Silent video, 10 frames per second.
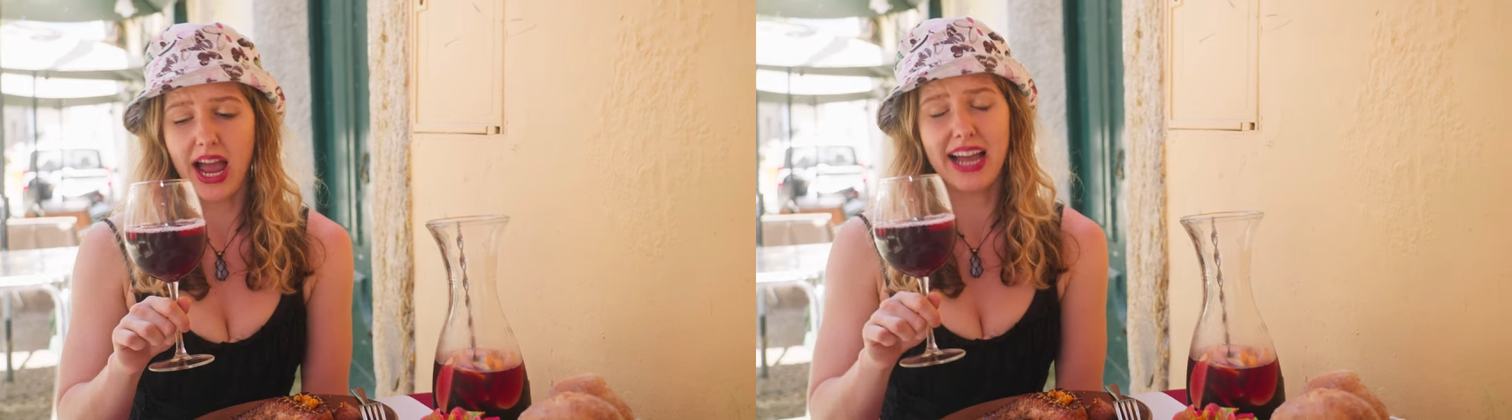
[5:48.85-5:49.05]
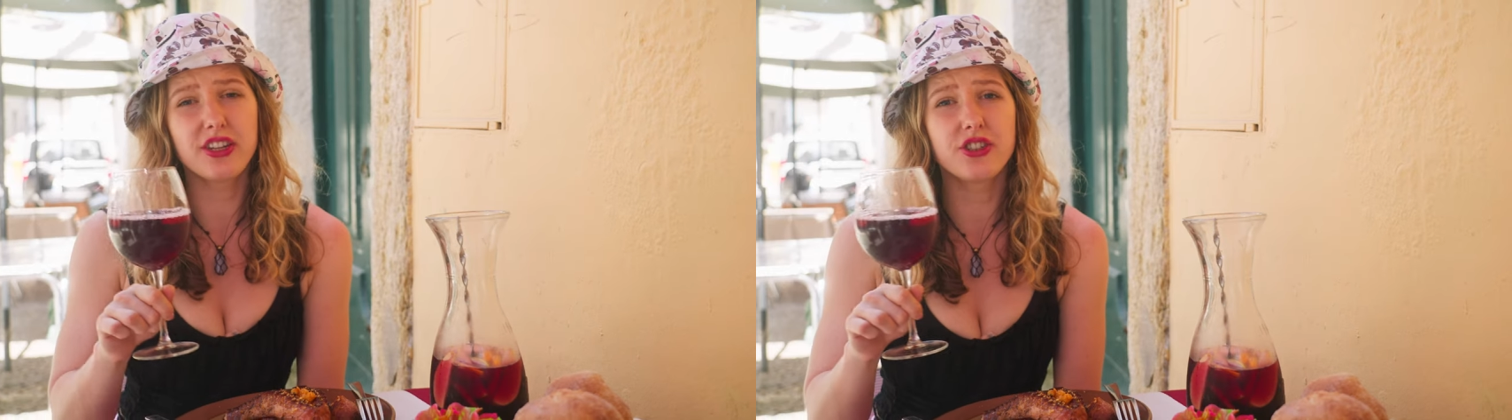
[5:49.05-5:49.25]

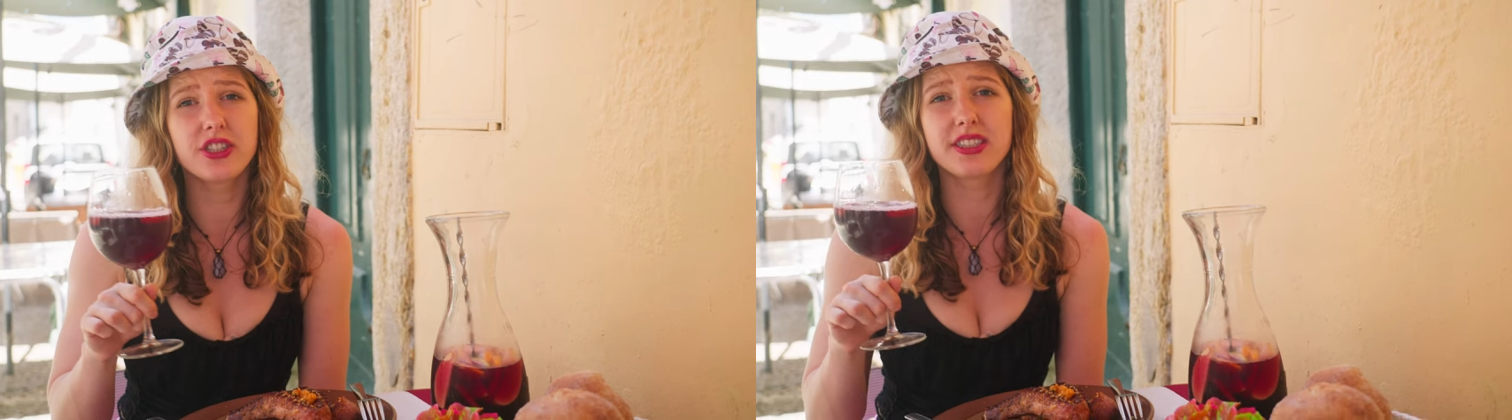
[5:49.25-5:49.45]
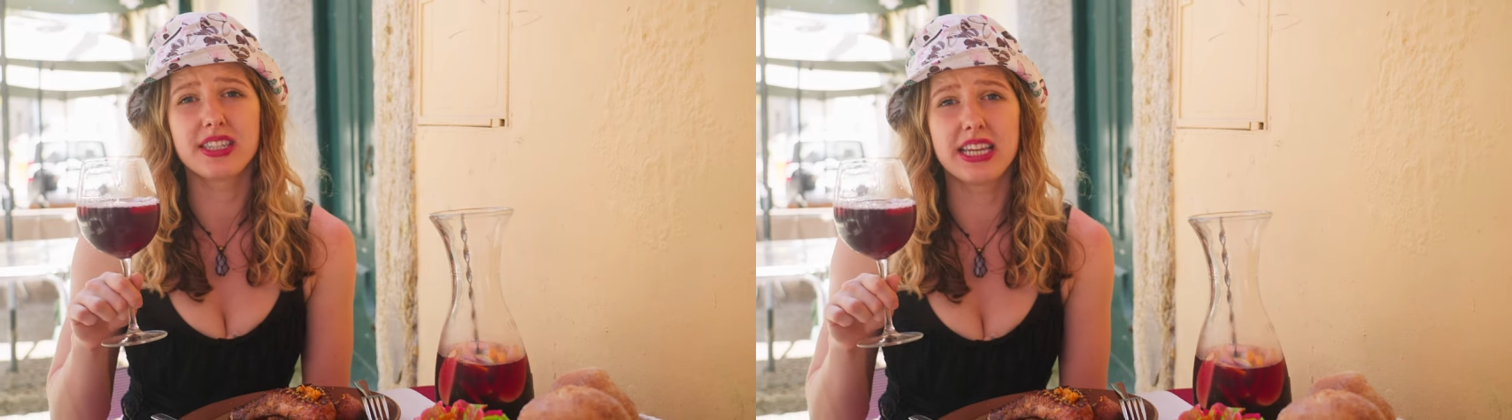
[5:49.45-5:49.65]
I could
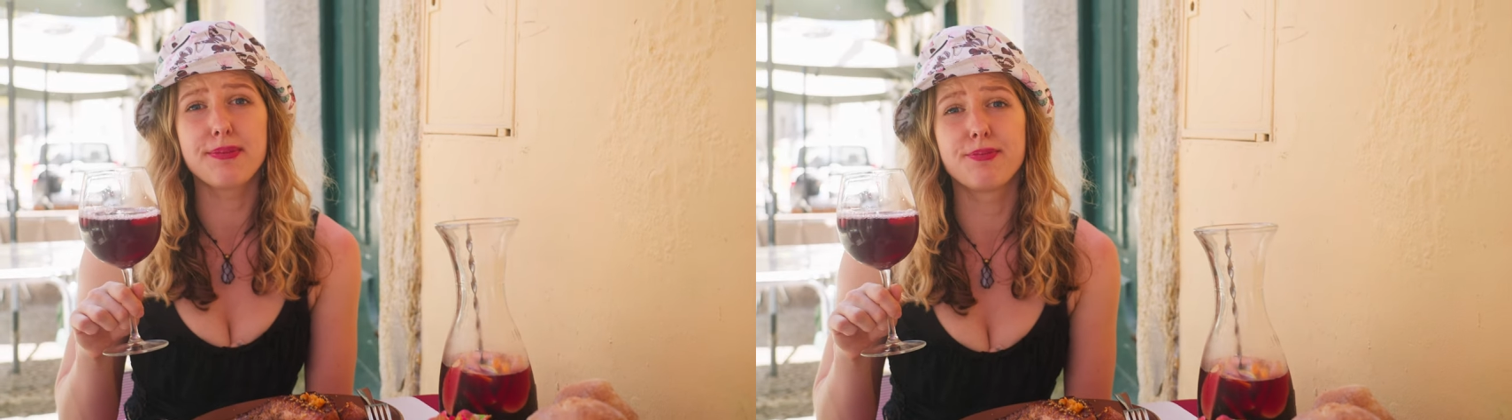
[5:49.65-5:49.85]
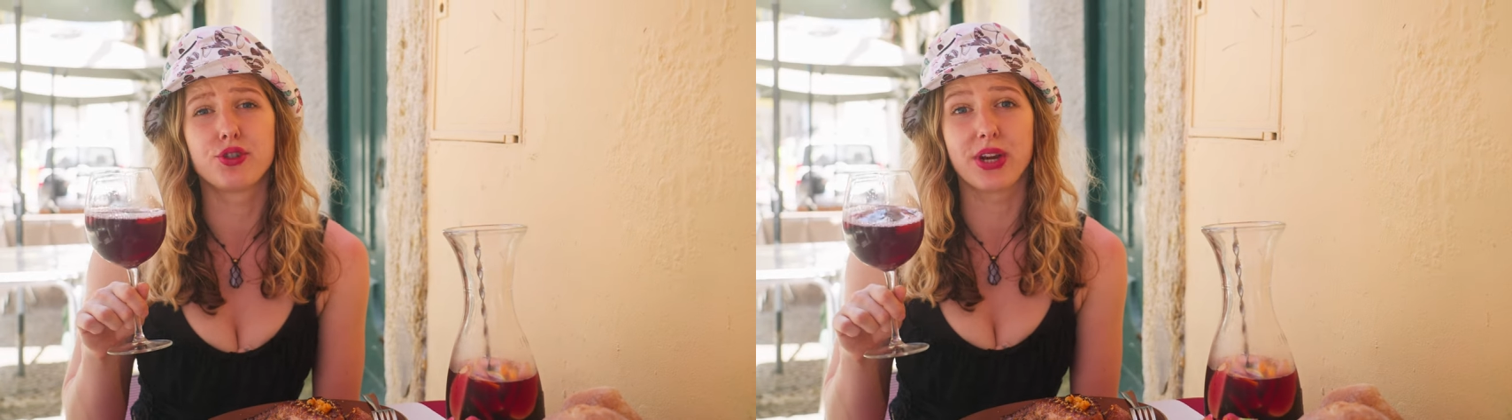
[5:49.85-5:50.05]
just keep
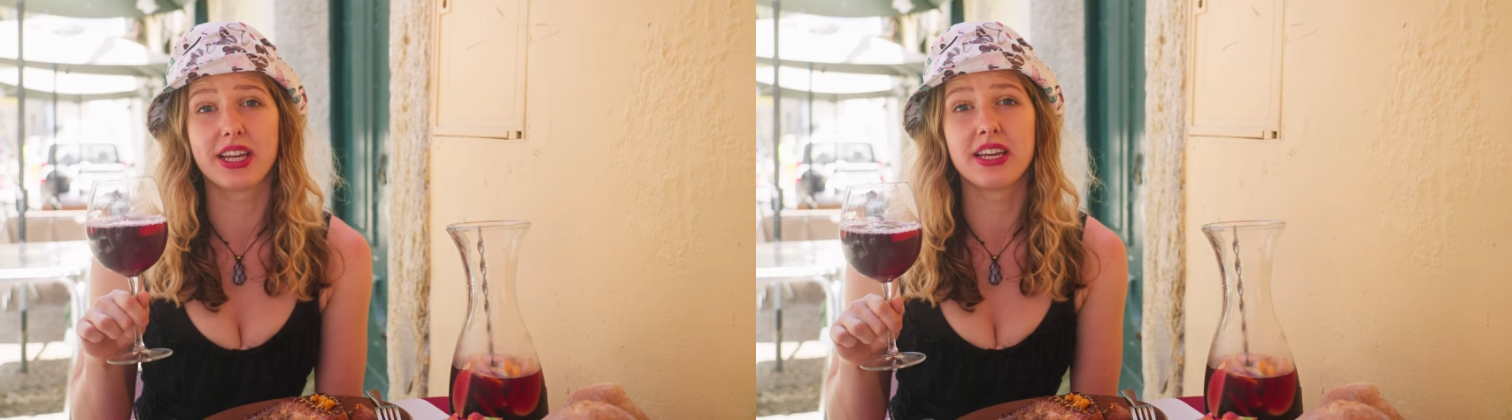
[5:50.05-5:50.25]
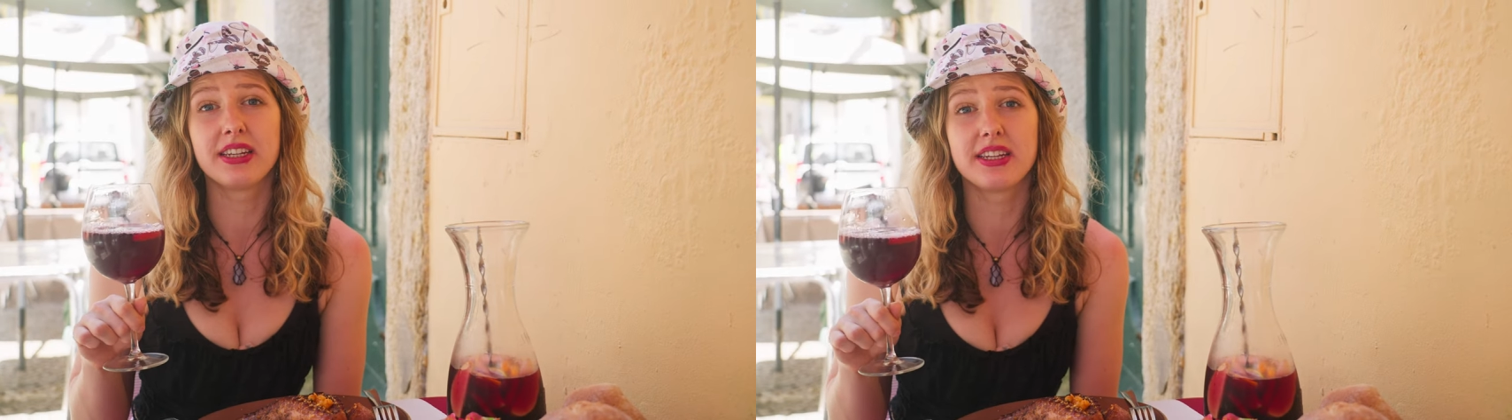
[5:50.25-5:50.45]

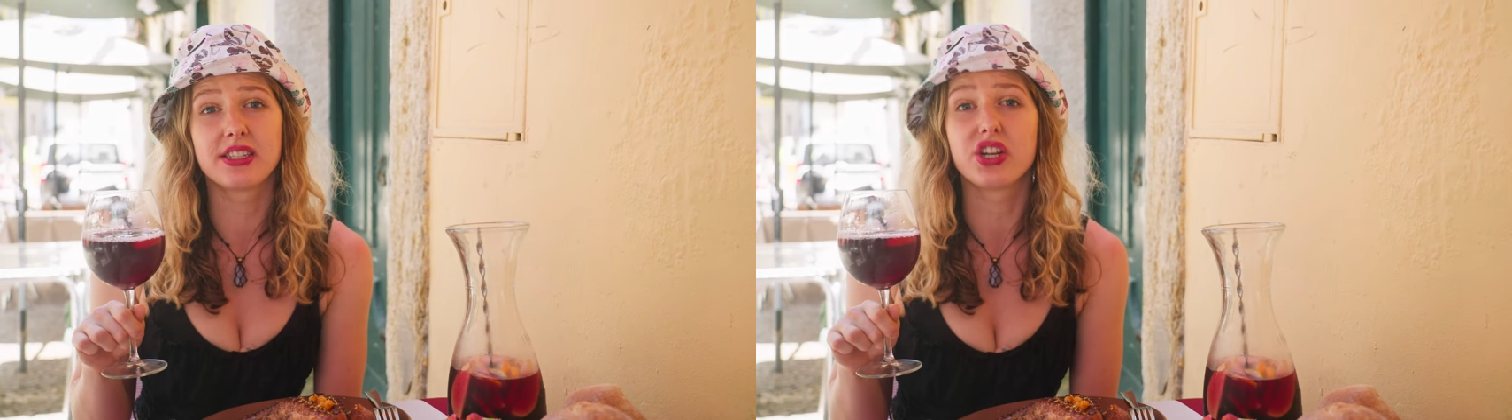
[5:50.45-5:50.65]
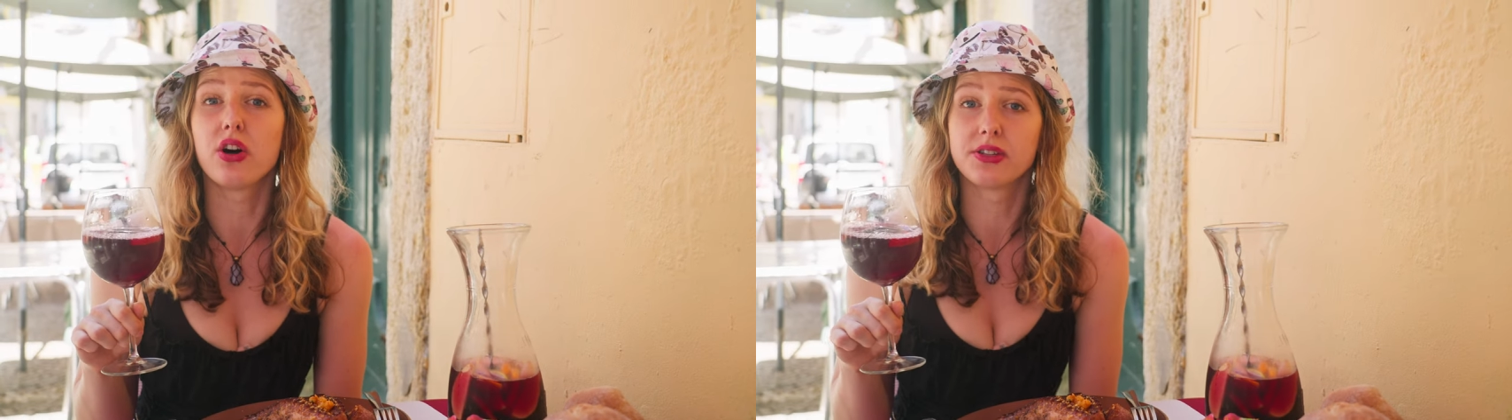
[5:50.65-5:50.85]
drinking this
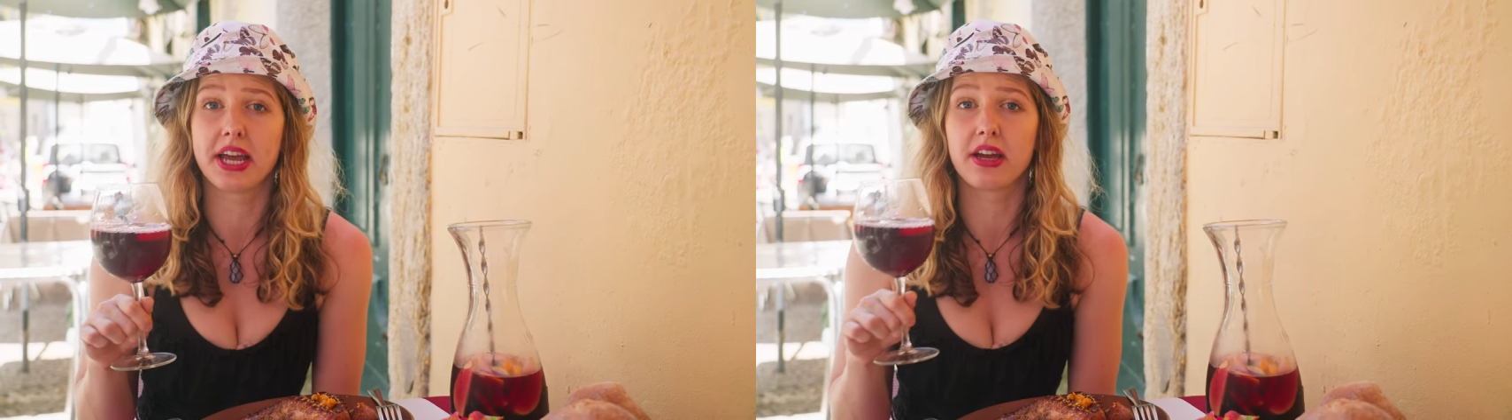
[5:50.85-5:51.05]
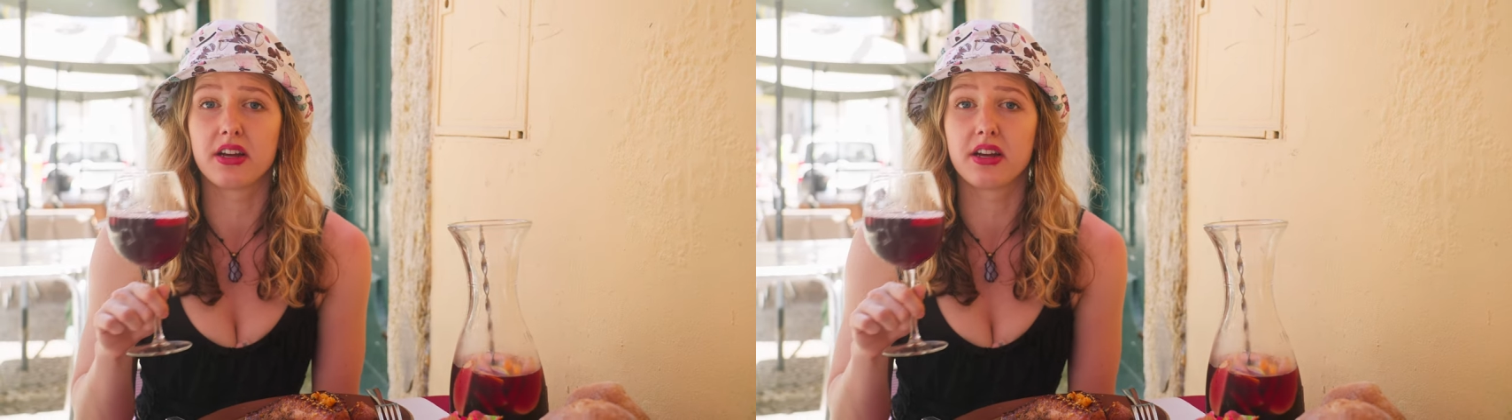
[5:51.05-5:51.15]
all day,